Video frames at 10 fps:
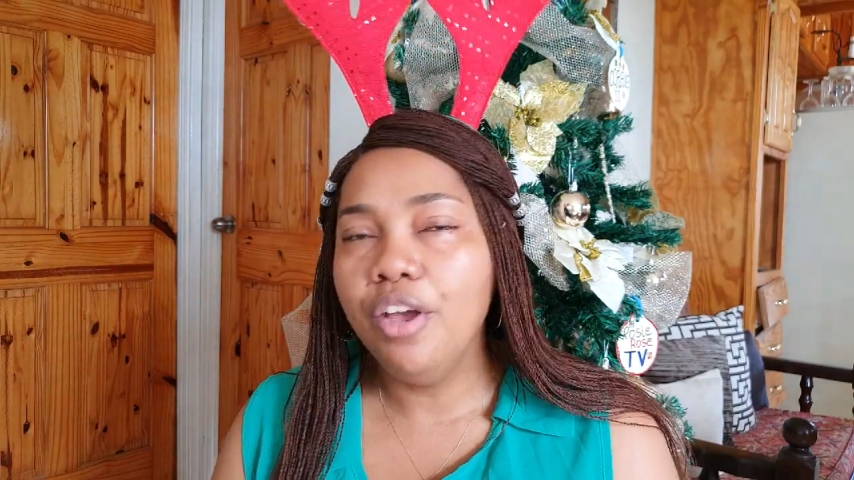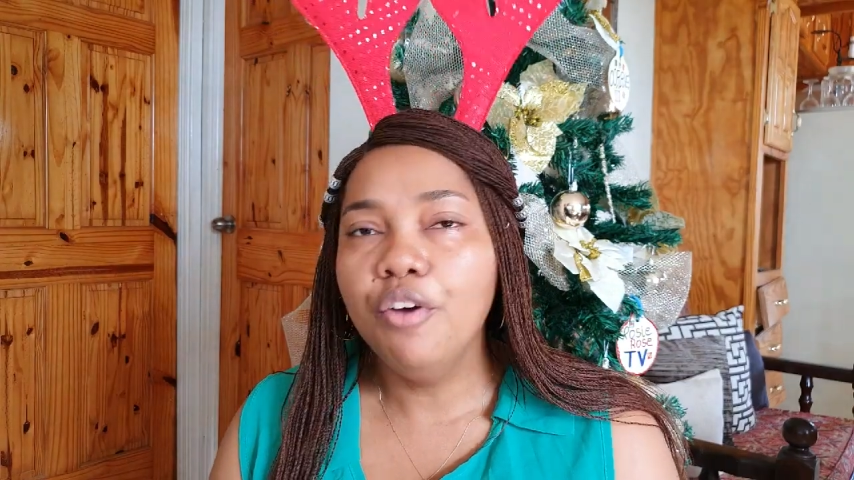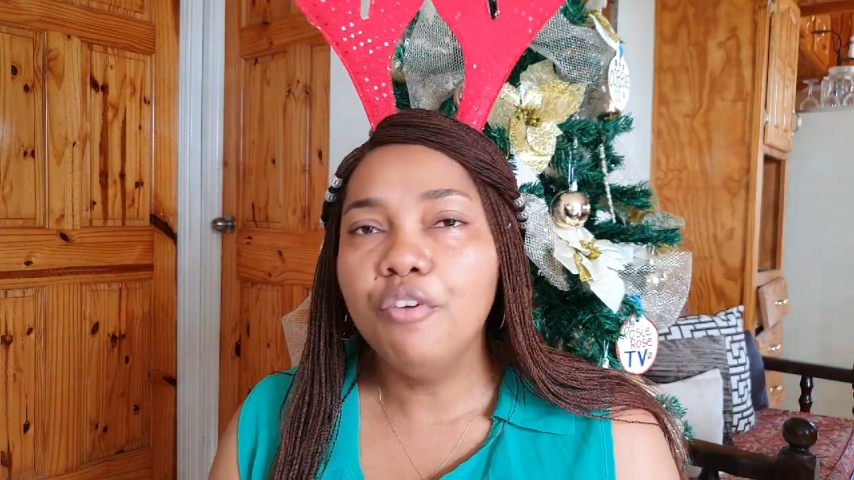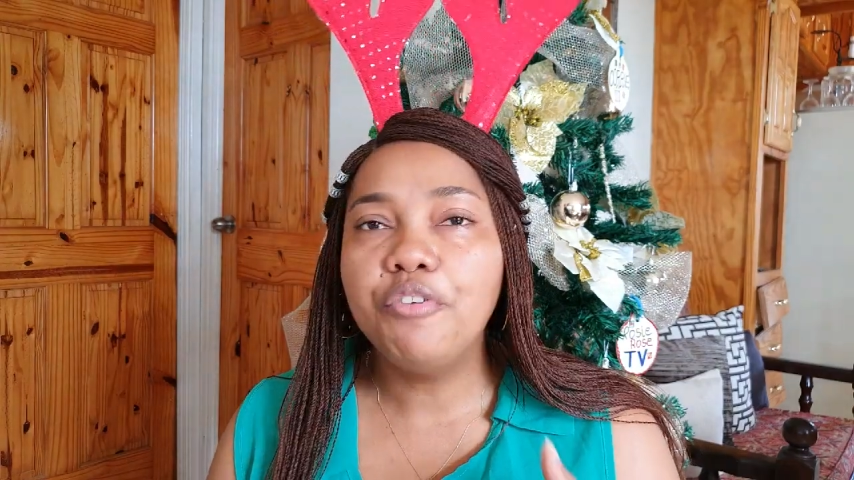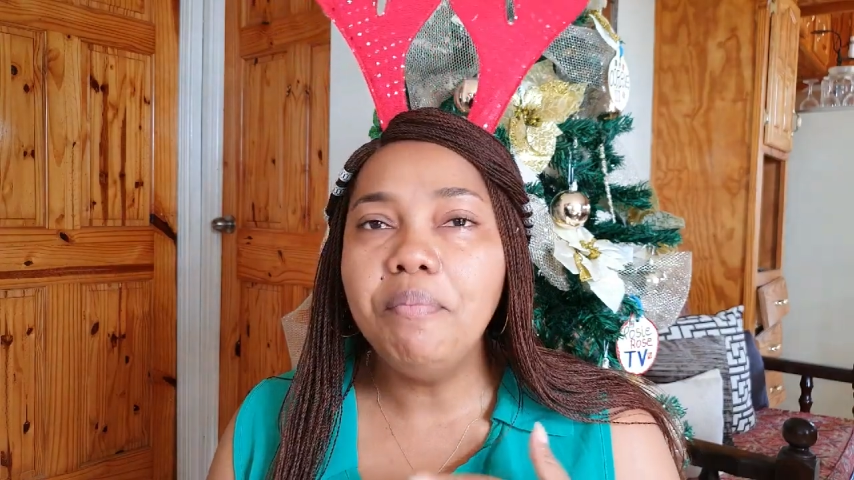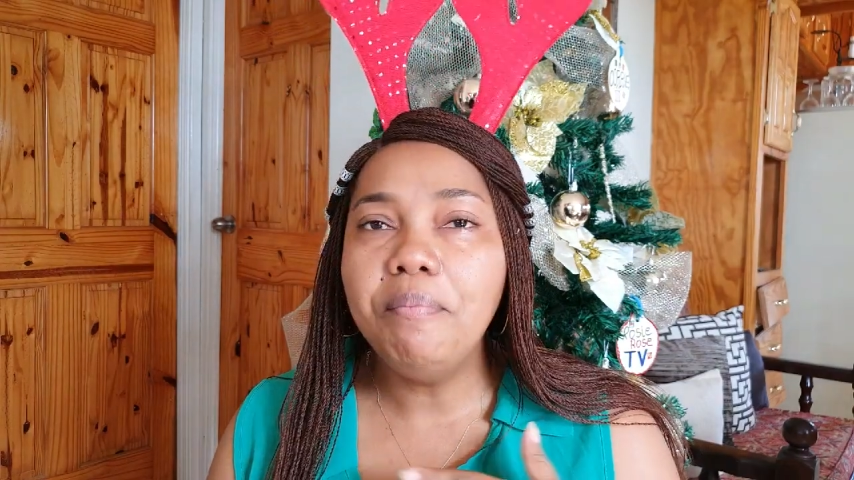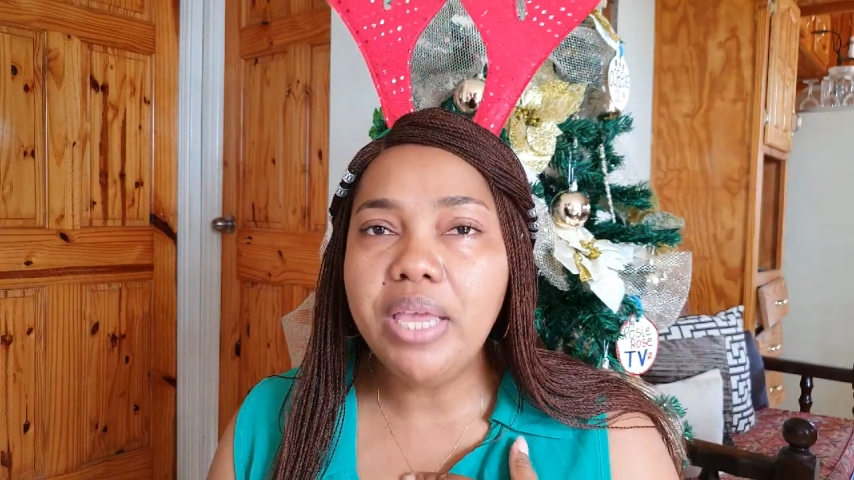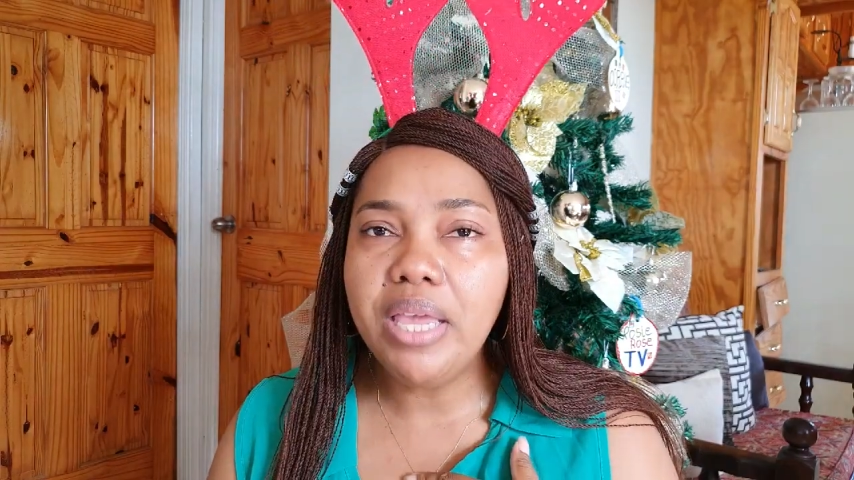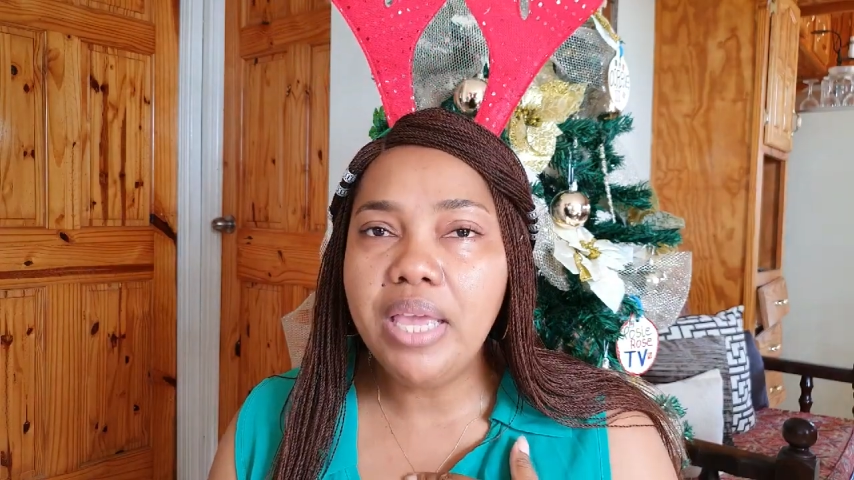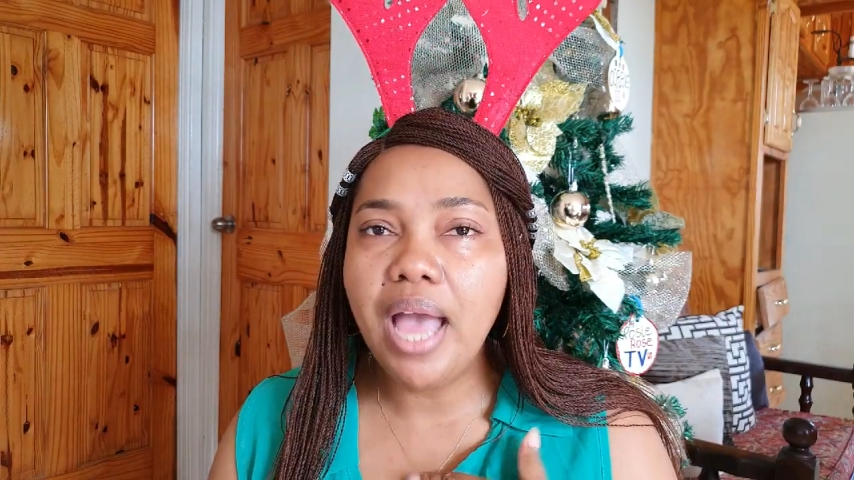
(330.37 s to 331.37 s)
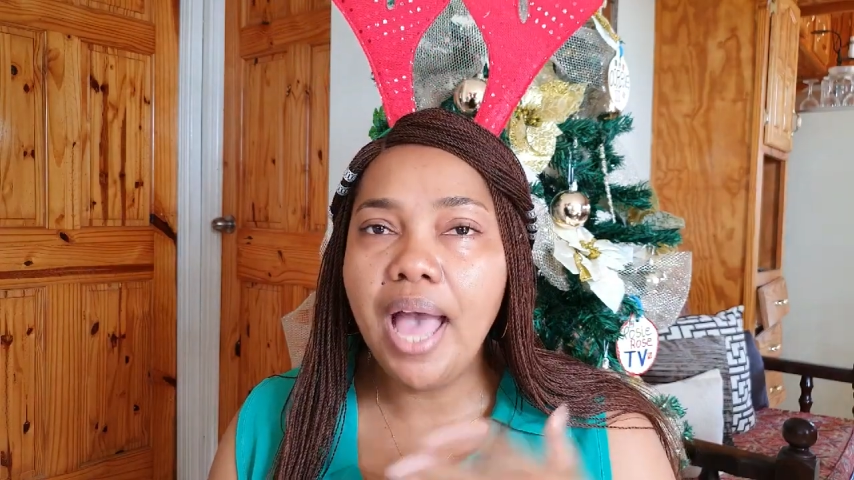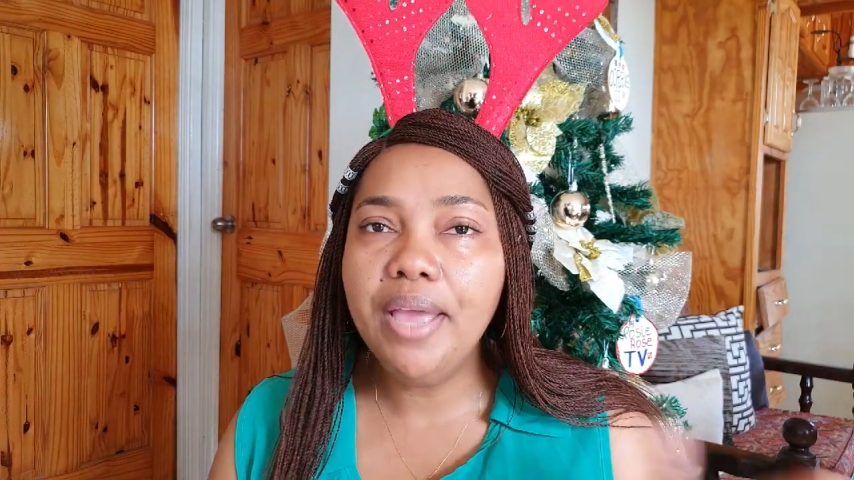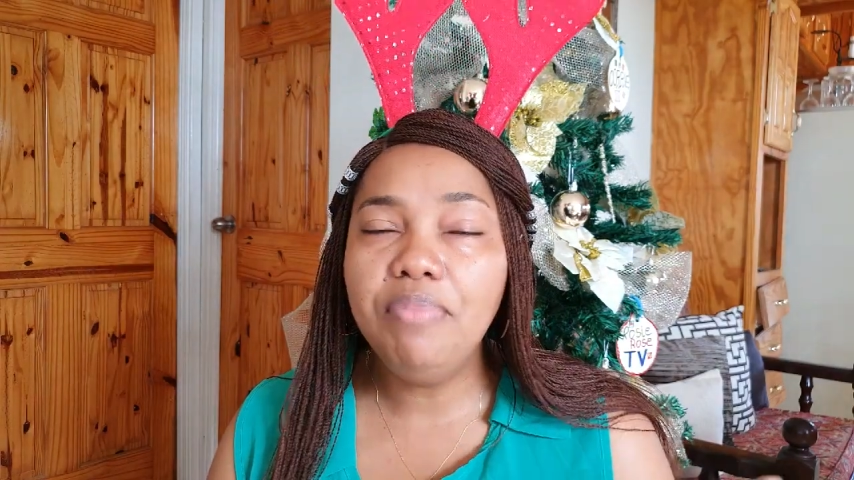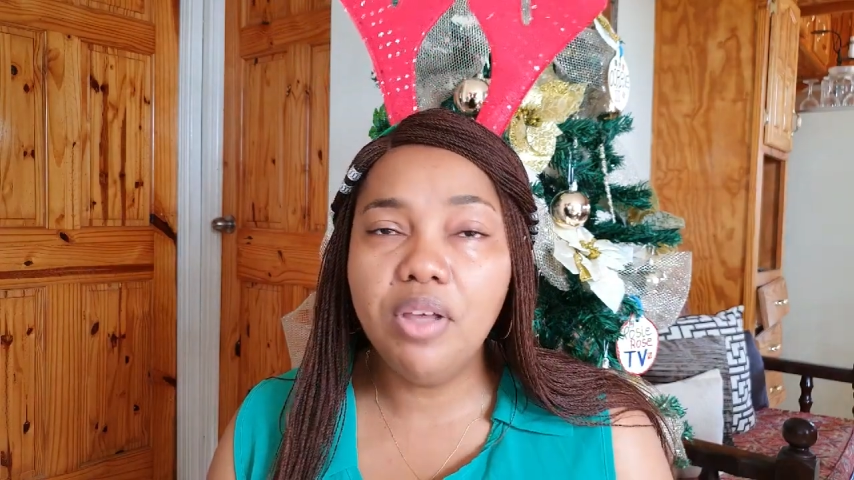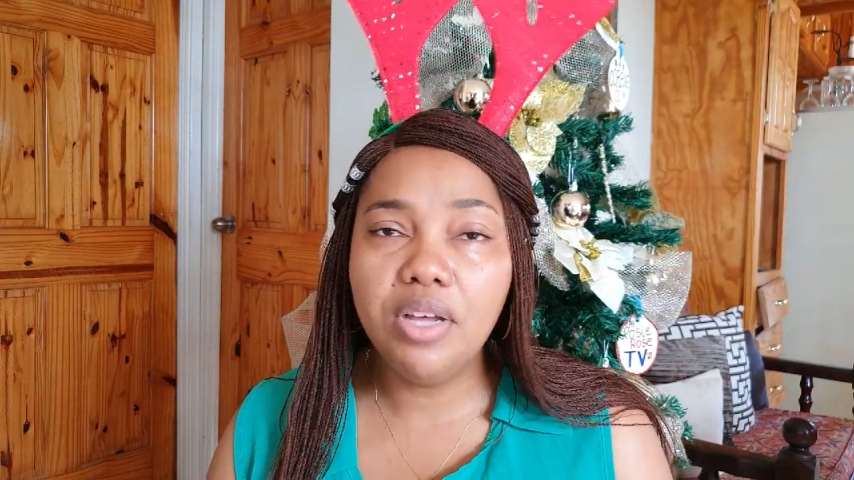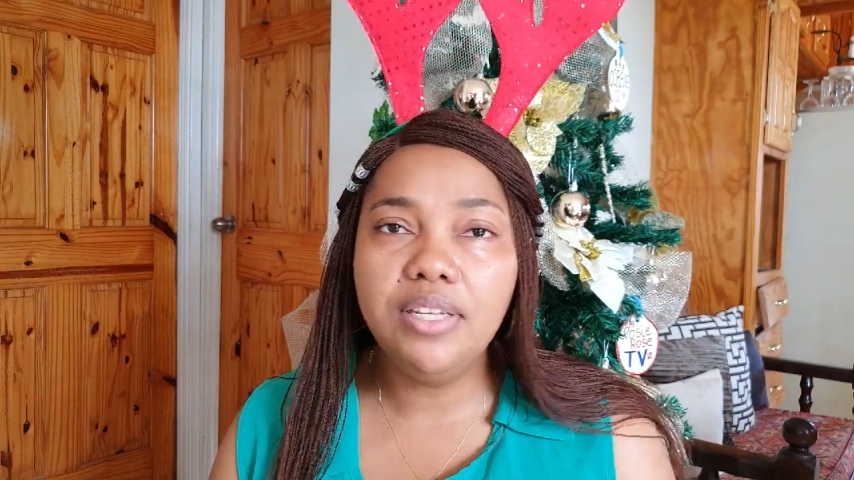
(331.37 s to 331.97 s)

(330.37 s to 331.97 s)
For me, I am not a